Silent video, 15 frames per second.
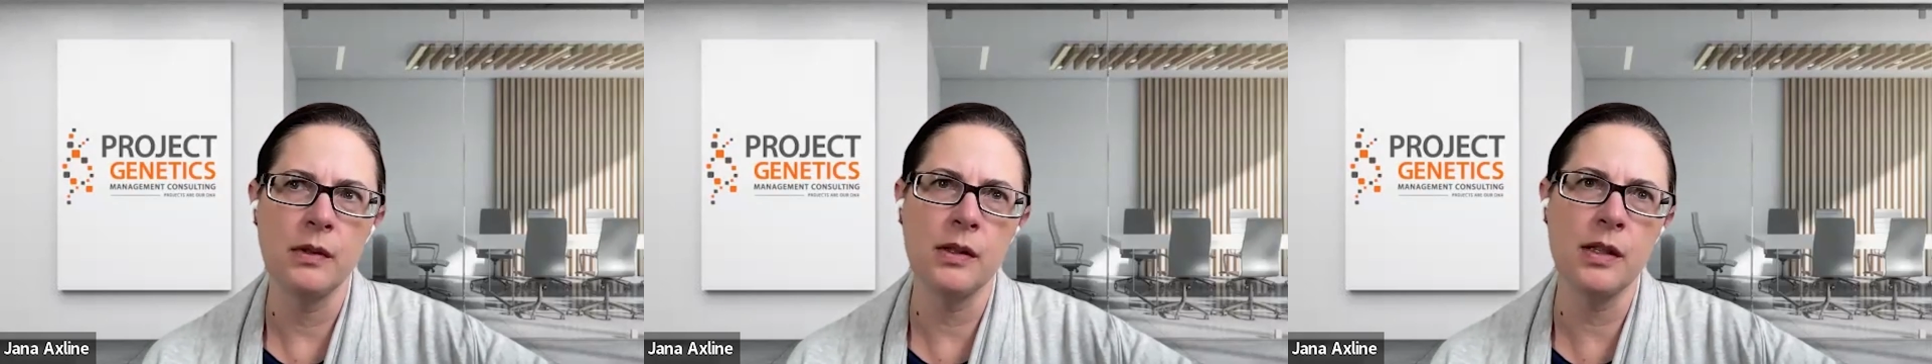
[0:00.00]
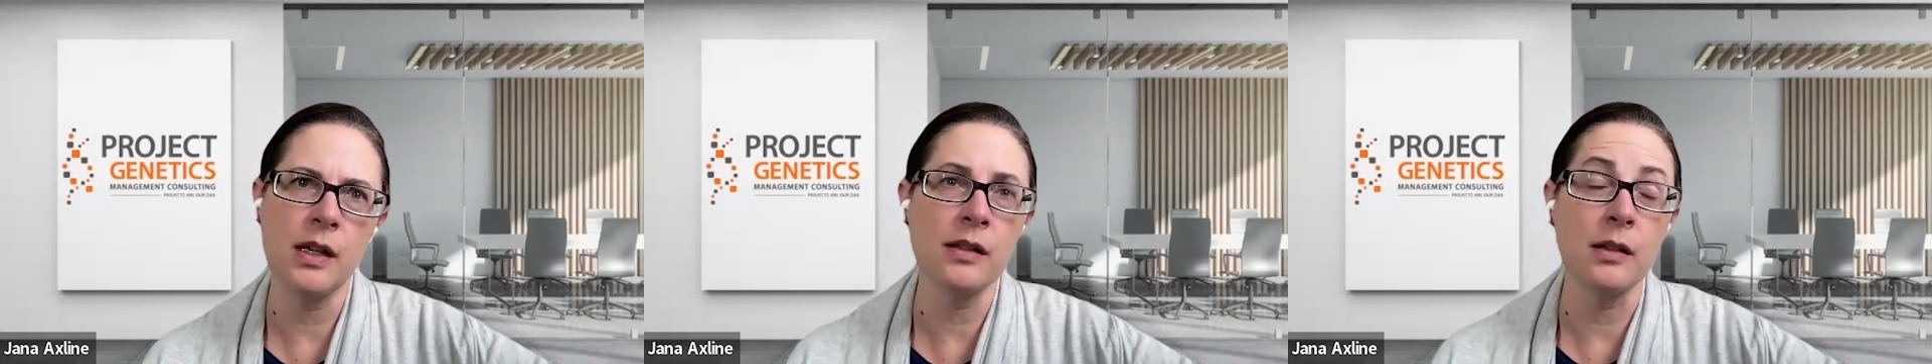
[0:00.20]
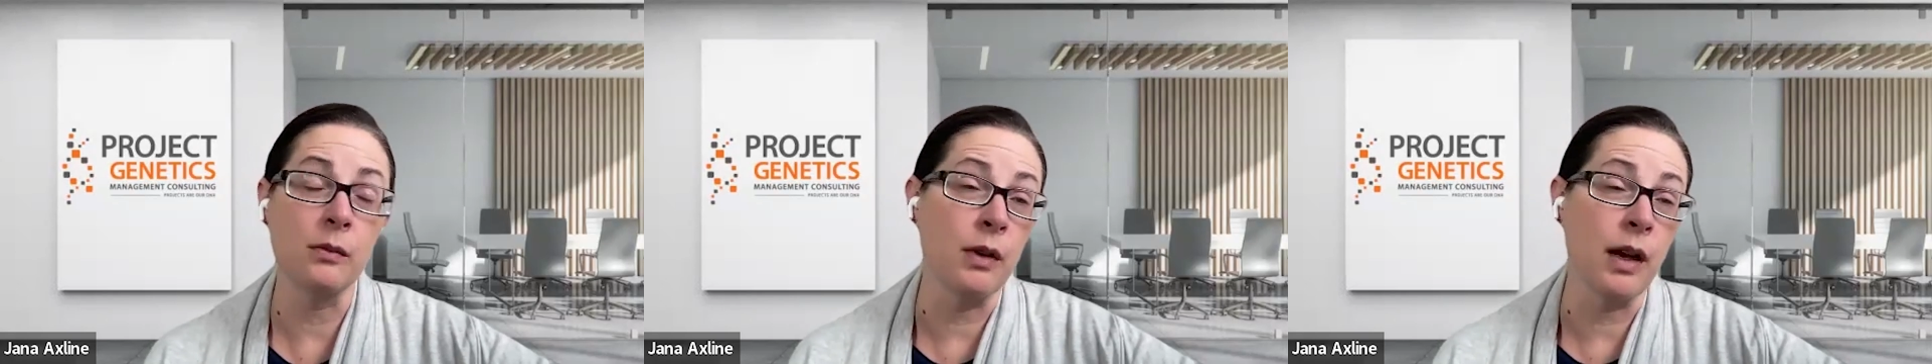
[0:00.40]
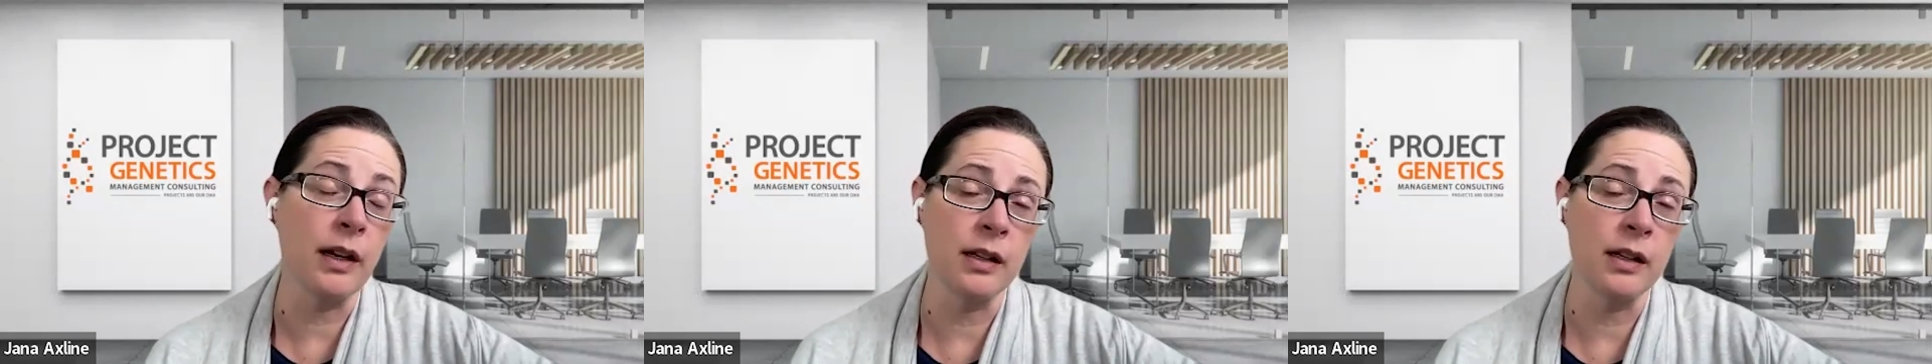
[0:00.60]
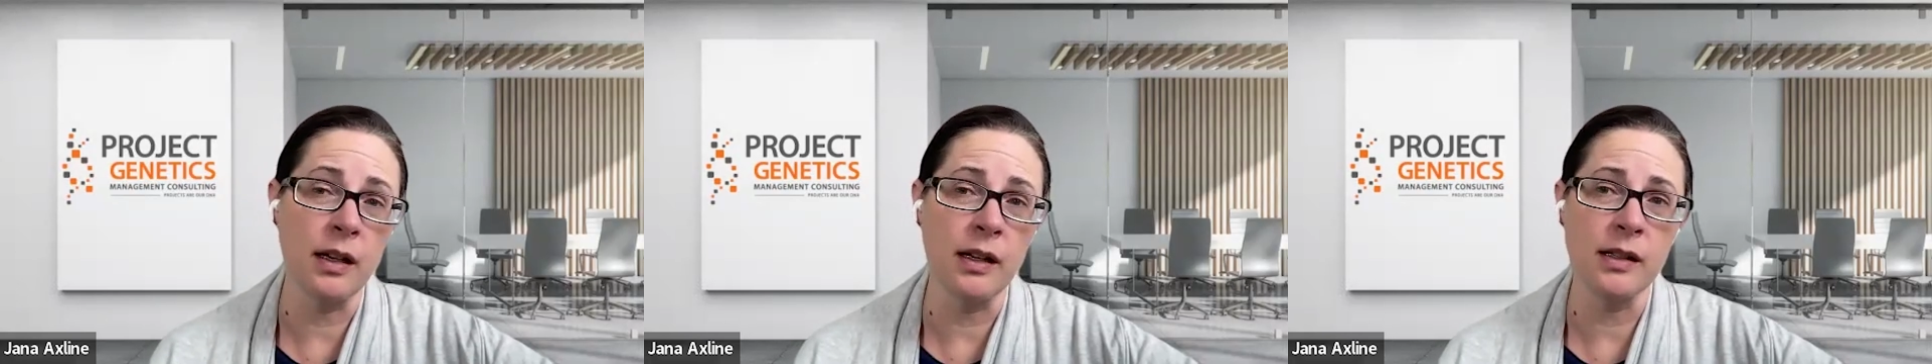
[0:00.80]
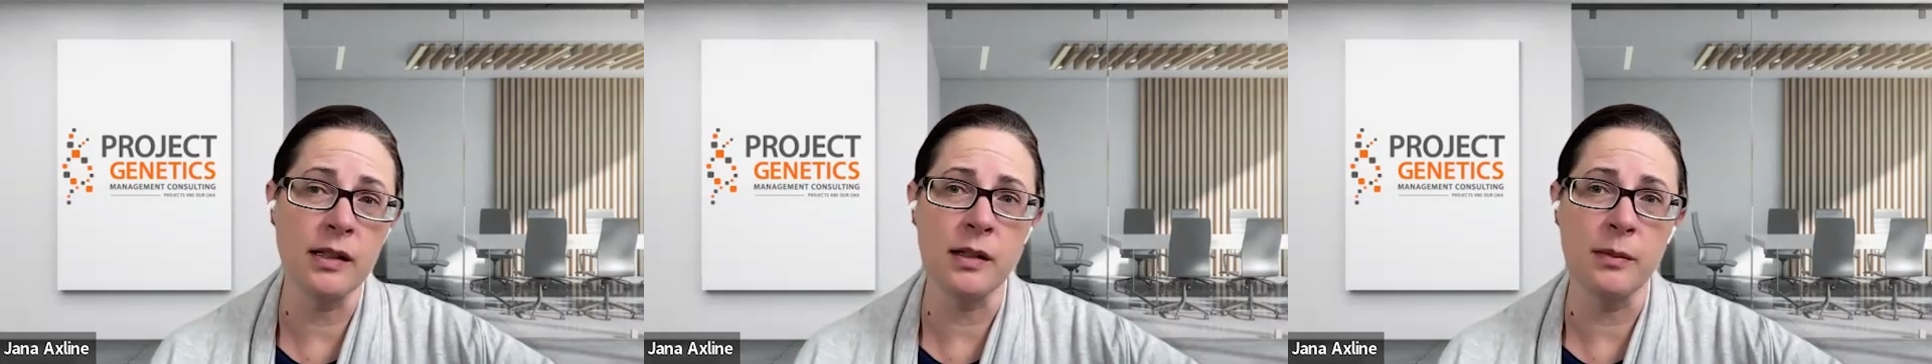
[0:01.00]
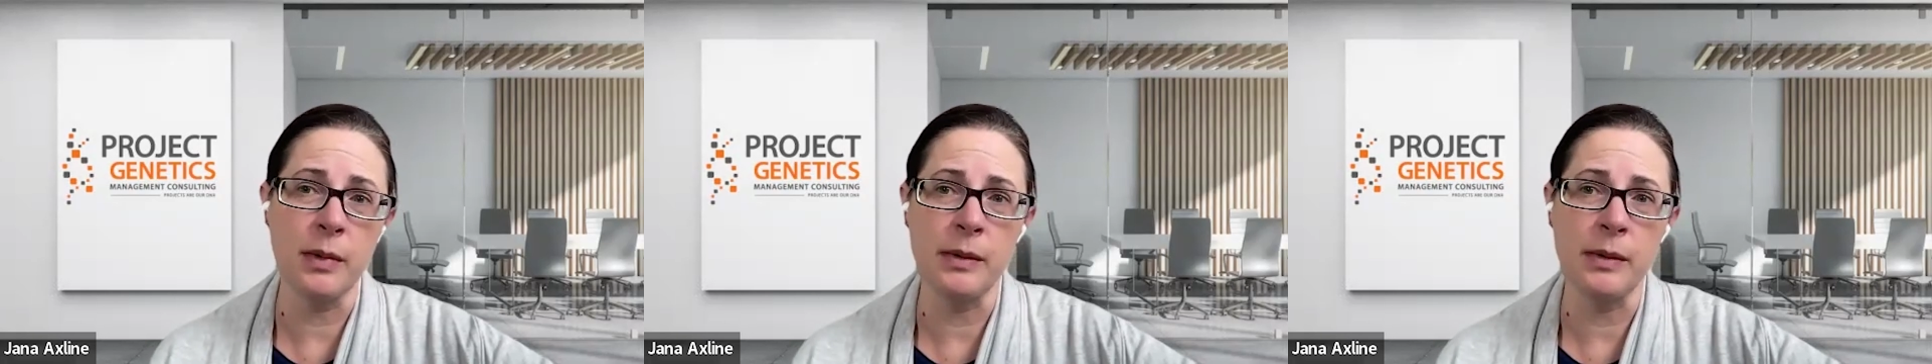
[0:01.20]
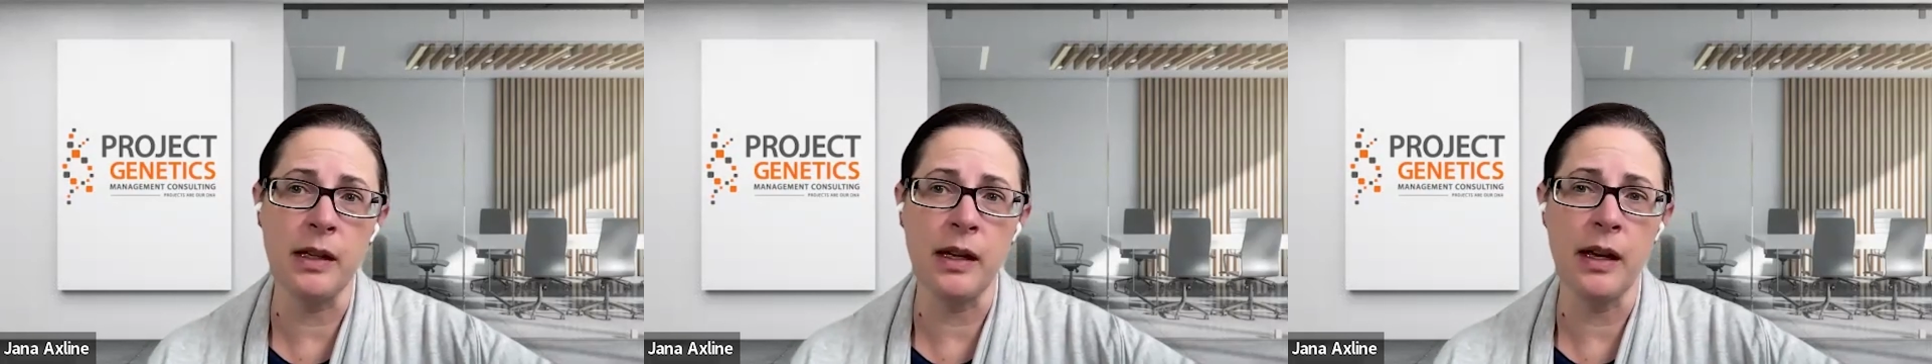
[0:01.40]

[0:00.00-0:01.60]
doesn't recognize that maybe they